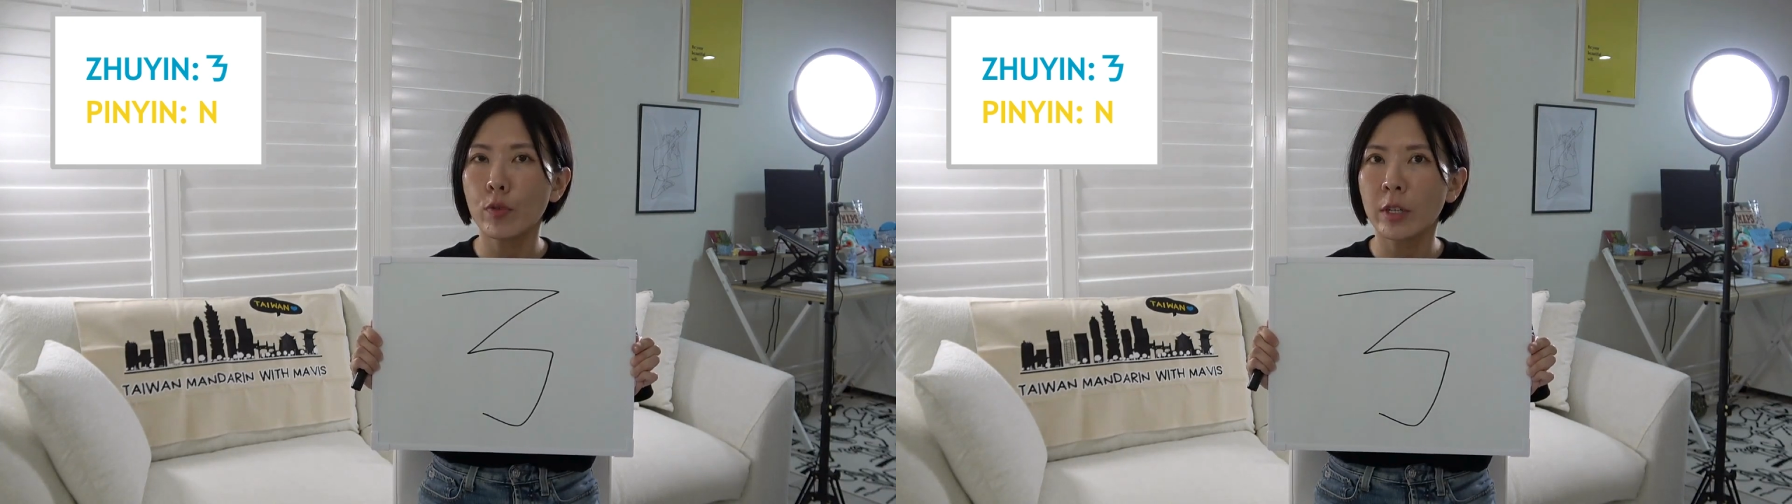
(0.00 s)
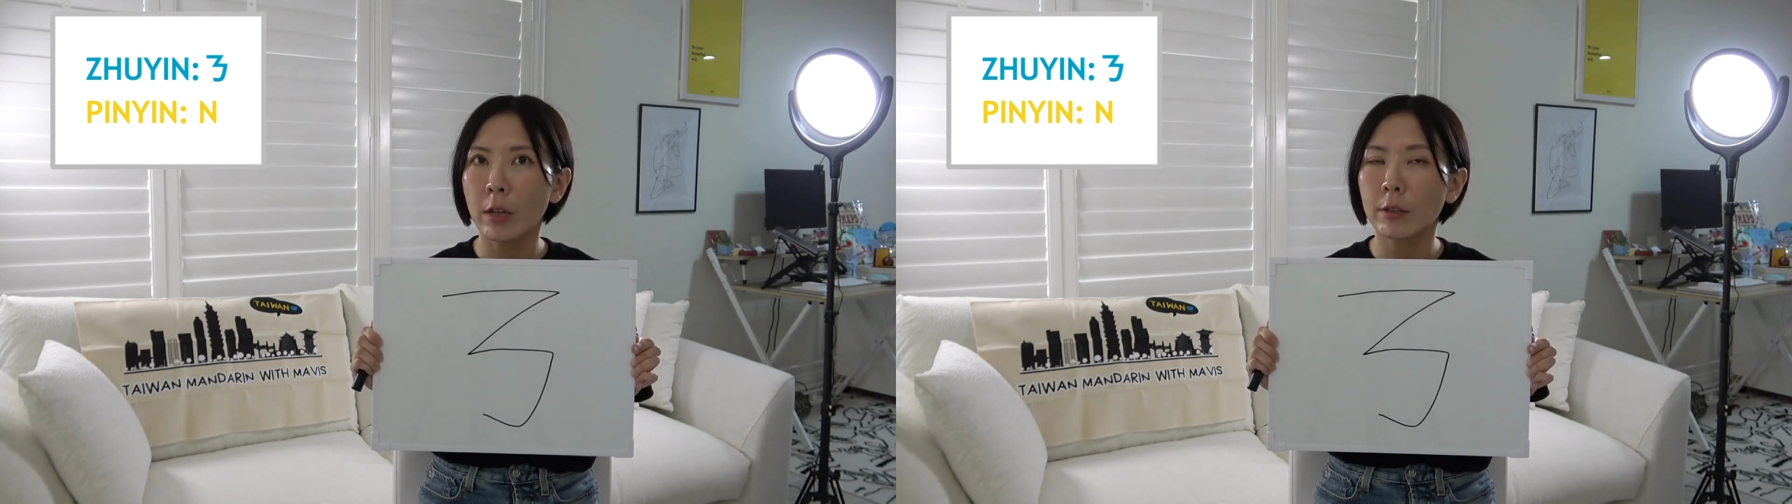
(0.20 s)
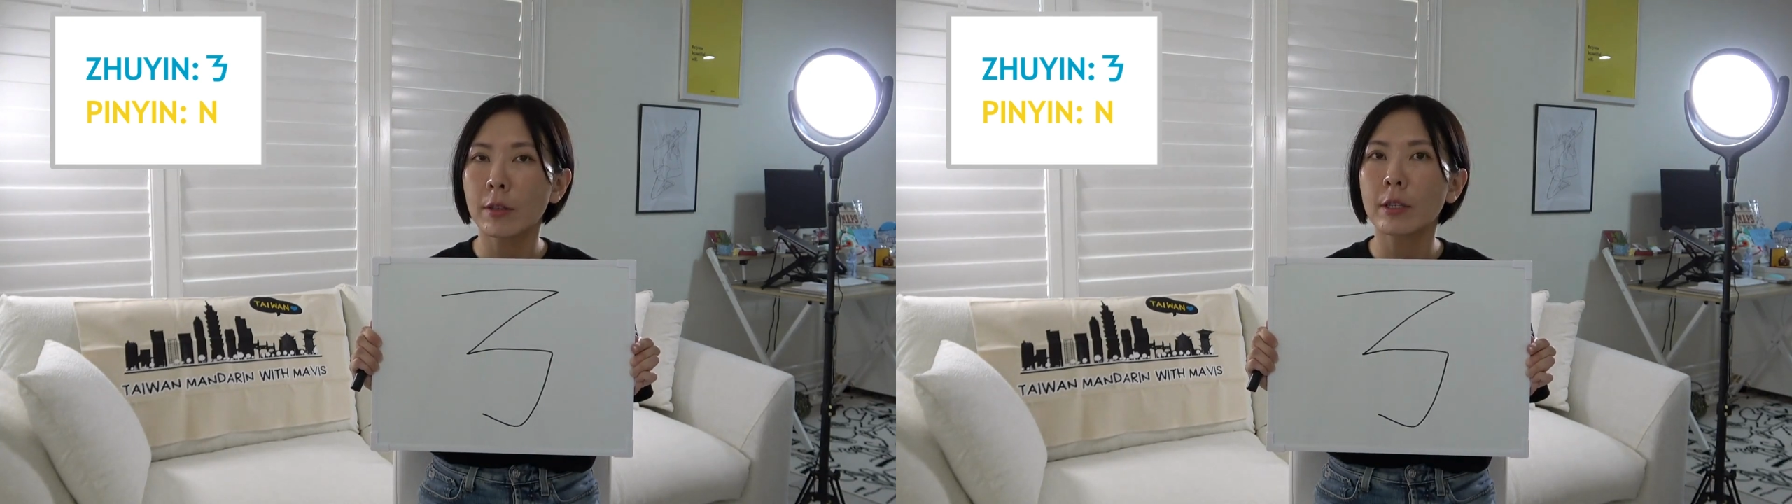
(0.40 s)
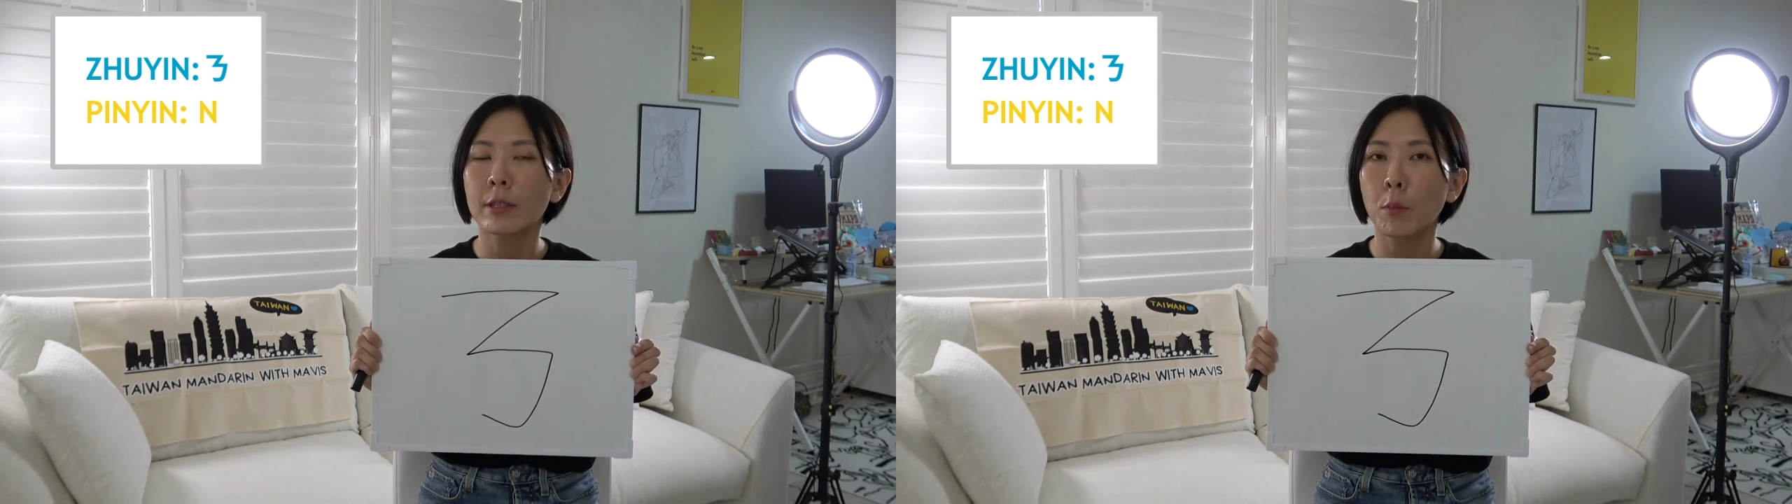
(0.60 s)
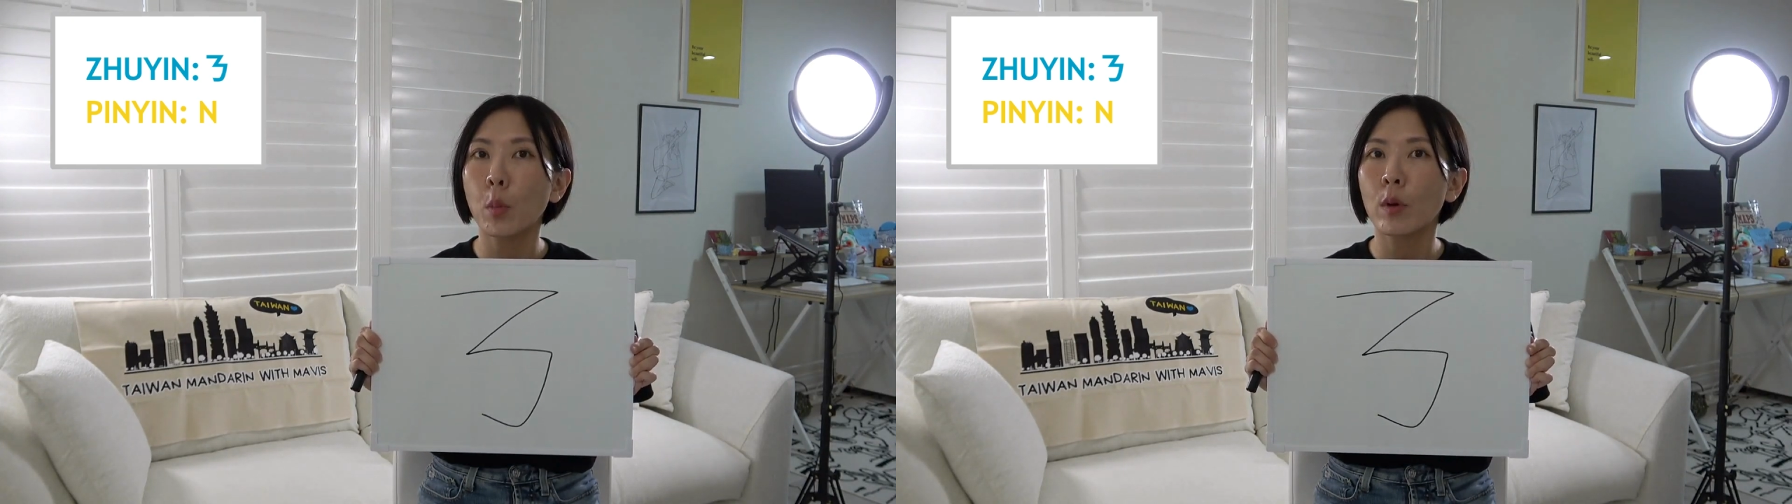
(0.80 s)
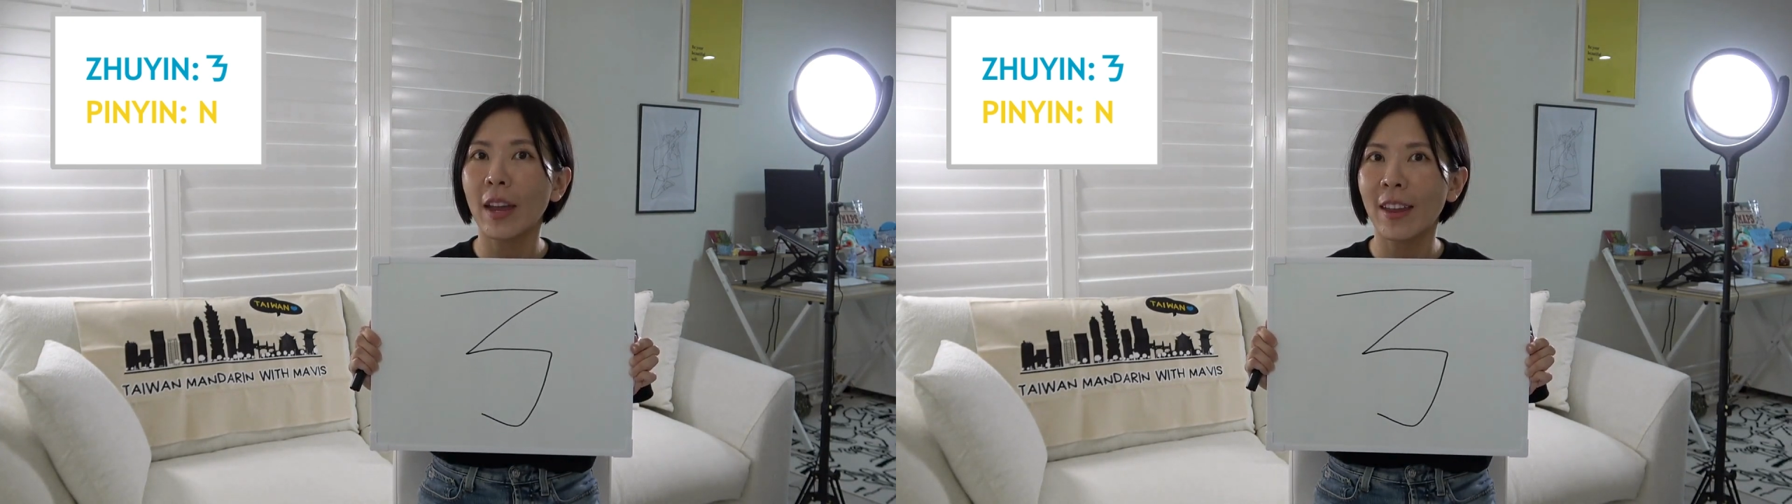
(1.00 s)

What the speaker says: pronounce the symbol